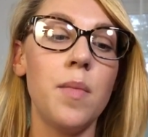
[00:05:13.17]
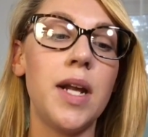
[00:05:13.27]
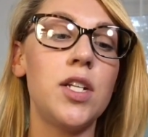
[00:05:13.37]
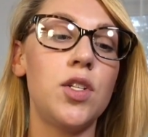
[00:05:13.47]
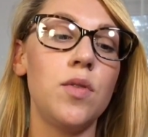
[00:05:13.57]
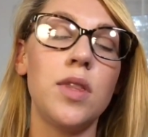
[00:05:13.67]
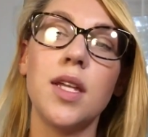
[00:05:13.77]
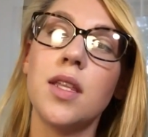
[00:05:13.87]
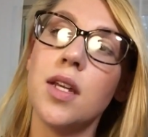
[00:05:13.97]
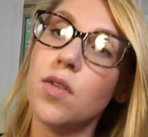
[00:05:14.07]
But I do
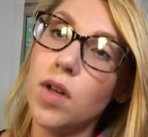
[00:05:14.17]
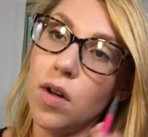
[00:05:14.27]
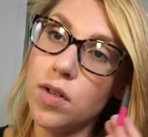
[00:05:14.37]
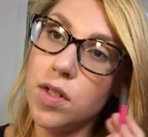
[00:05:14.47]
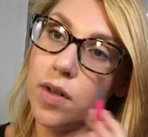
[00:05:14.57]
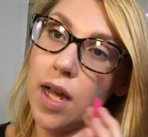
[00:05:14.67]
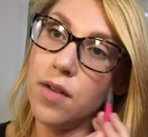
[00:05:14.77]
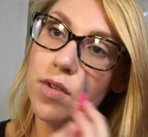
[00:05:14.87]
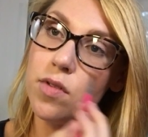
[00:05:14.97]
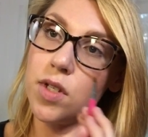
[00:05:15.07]
think that you could also kind
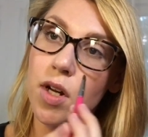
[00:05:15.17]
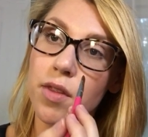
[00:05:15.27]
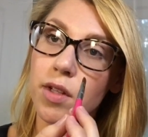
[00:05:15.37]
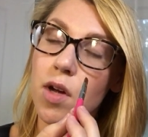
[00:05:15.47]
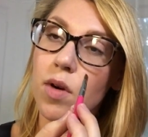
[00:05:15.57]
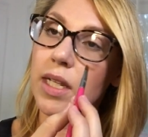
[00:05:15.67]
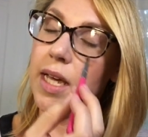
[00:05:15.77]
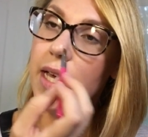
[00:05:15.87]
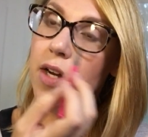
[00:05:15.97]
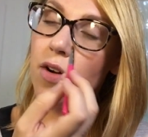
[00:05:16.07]
of use it on the lower
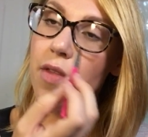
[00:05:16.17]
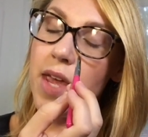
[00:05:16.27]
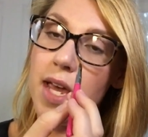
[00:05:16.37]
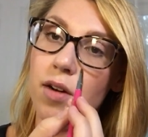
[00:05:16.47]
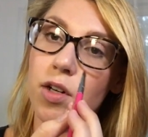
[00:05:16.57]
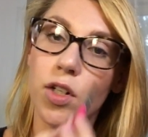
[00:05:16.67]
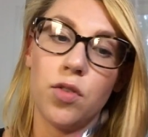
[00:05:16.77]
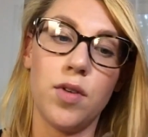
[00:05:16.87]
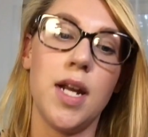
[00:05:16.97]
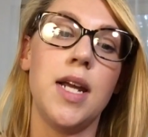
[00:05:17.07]
lid or on the inner
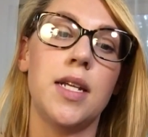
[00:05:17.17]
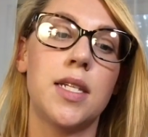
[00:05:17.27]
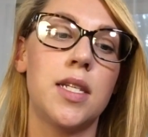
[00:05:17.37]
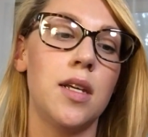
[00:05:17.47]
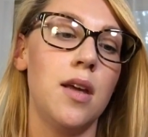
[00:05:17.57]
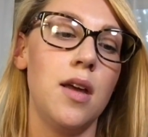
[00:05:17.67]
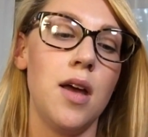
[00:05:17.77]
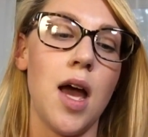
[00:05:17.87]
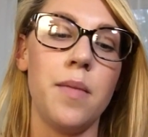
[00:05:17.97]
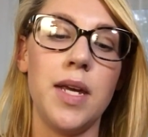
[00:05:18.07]
crease.
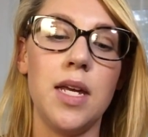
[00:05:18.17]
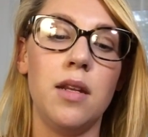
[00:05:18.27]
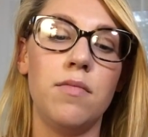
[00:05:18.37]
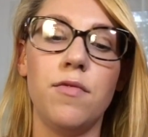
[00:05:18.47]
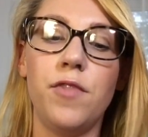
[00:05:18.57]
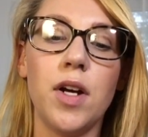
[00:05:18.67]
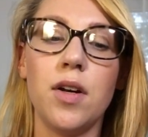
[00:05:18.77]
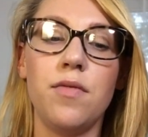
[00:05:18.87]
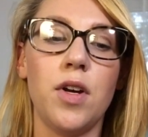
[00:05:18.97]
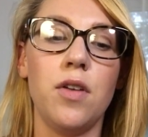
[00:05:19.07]
I mean,
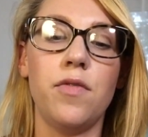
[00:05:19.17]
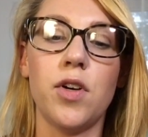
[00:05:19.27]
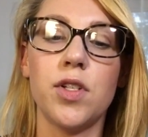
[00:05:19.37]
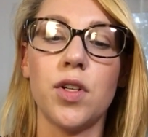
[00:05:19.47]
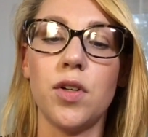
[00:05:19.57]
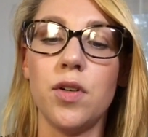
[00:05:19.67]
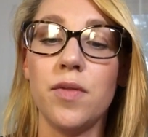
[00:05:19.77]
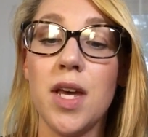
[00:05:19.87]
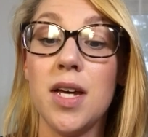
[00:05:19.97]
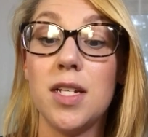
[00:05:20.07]
very, very
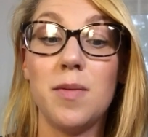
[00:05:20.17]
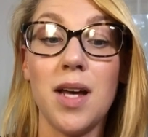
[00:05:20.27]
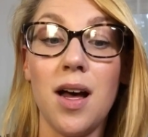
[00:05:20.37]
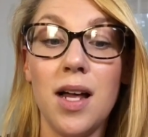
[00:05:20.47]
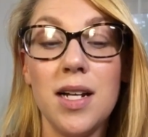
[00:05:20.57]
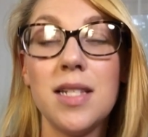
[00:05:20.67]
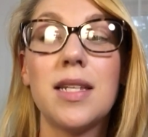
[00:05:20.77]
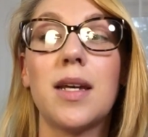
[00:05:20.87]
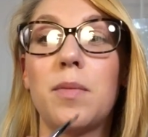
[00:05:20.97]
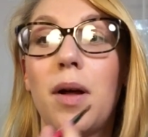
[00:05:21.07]
versatile. To be
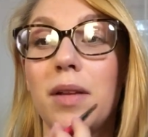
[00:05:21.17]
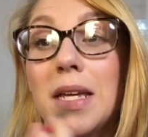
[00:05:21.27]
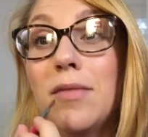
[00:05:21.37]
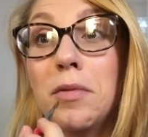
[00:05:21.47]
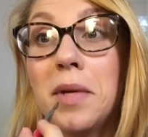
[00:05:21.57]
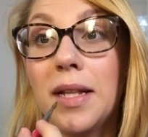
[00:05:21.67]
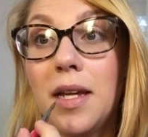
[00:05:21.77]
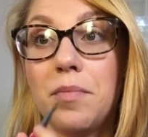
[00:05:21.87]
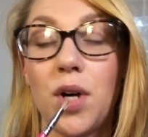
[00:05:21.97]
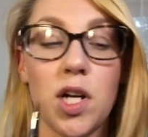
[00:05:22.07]
honest, it could probably even be a
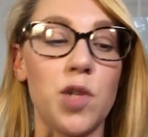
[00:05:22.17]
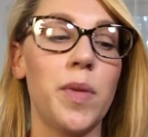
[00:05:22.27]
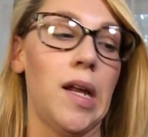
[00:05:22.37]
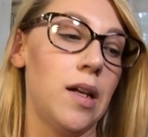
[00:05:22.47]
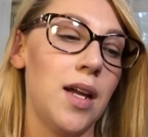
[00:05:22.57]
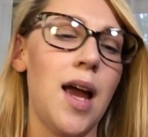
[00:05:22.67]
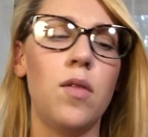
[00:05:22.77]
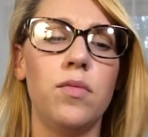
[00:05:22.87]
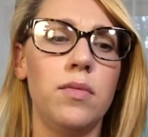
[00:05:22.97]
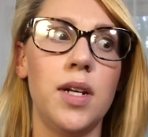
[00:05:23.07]
lip brush, but
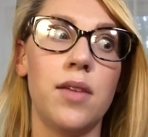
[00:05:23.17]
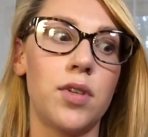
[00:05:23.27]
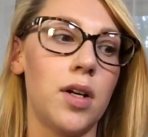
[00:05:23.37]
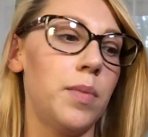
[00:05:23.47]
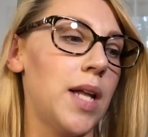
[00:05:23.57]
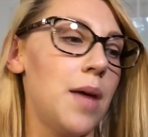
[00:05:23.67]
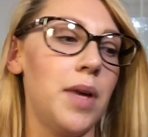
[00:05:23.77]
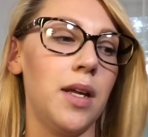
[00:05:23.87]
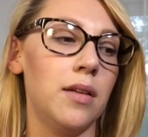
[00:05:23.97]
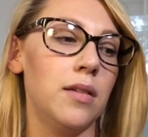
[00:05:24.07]
I never apply
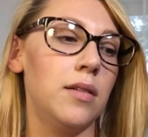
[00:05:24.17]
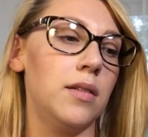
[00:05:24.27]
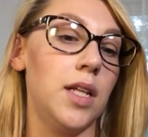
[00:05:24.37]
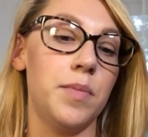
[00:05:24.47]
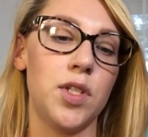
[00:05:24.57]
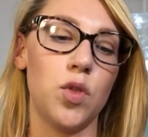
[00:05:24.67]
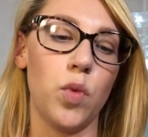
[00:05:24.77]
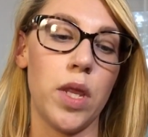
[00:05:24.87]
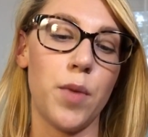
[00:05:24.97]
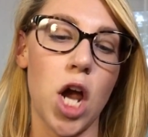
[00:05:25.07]
my lips
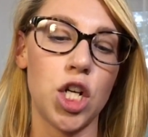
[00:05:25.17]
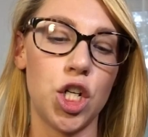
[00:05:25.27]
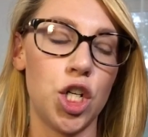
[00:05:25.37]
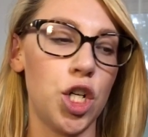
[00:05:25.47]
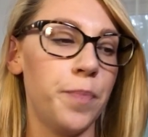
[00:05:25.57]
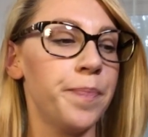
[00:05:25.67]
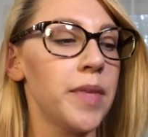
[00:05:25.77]
with a brush.